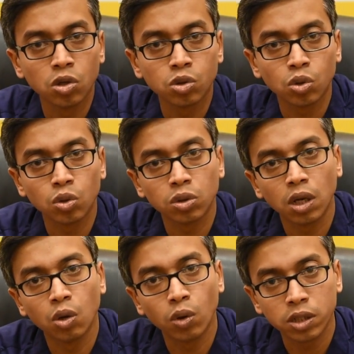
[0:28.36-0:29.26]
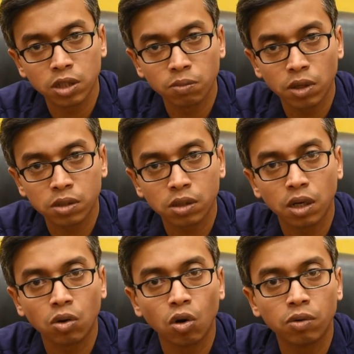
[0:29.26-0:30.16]
So, the lower chambers are
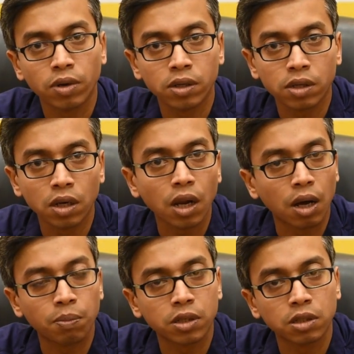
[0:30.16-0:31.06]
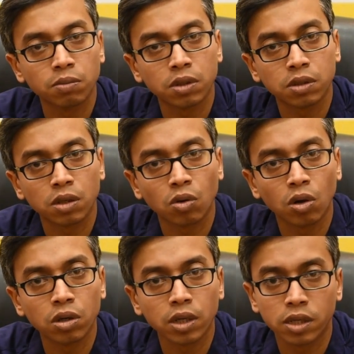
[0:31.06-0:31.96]
called ventricle, upper chambers are
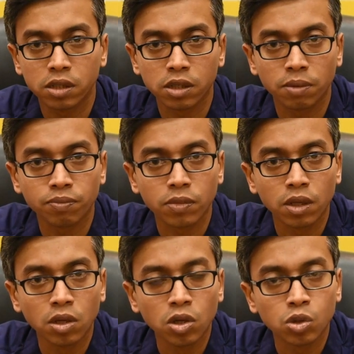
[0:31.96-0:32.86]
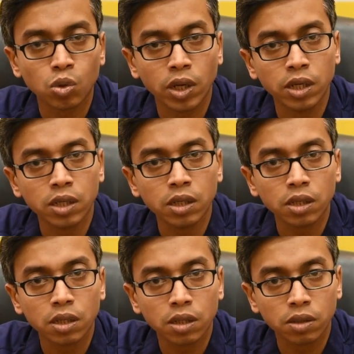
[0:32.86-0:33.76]
called atrium. So
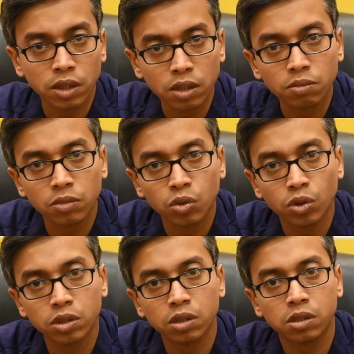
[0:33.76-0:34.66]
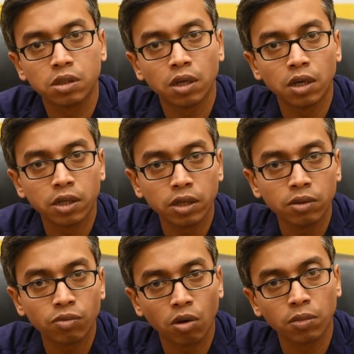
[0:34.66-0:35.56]
any rhythm which is
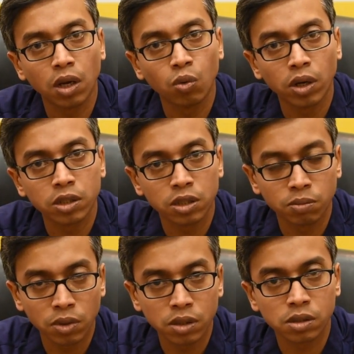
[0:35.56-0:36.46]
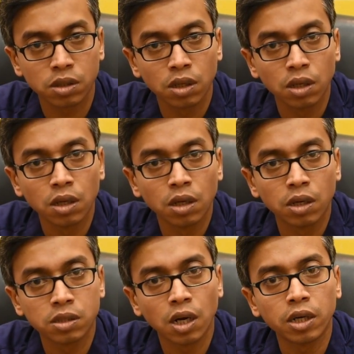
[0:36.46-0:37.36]
generating from the lower chambers
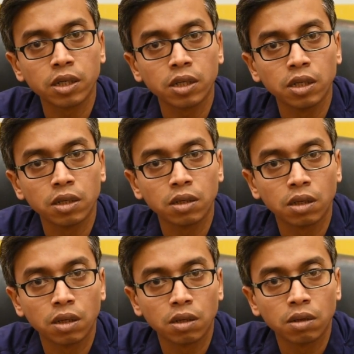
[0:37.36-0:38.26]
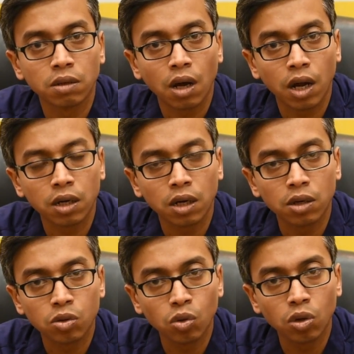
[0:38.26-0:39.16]
resulting in
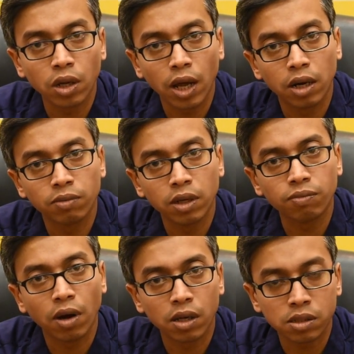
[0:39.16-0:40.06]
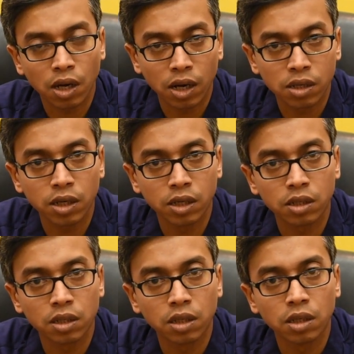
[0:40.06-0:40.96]
uncontrolled and very fast heart rate
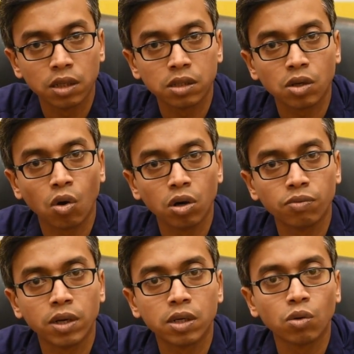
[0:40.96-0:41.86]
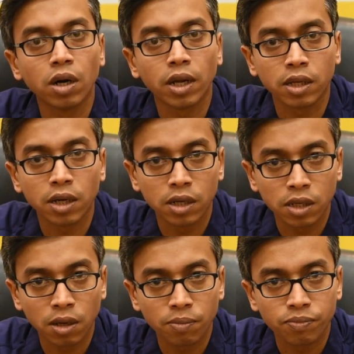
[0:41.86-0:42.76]
is called ventricular tachycardia.